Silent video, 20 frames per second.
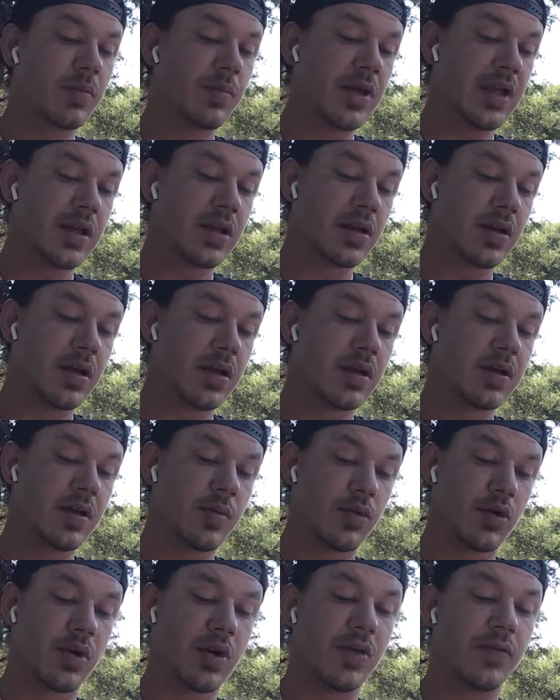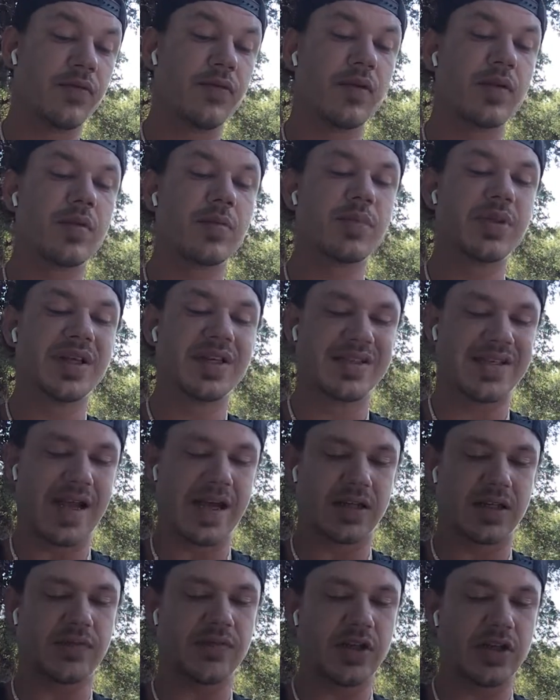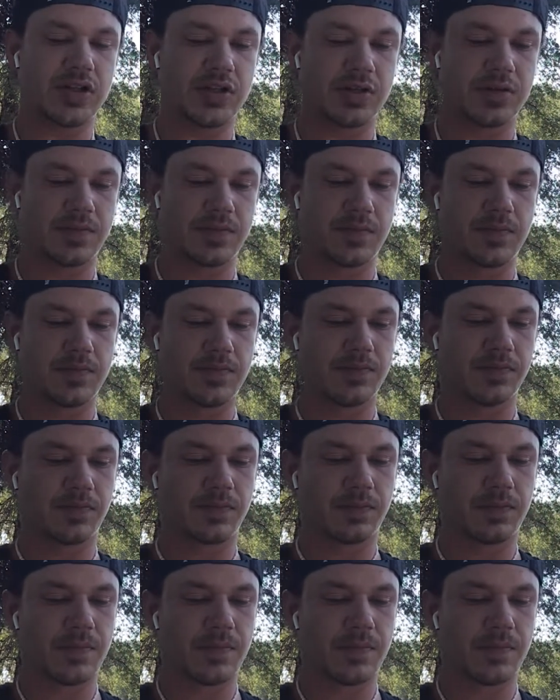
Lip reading: the golden mean number of bliss activation.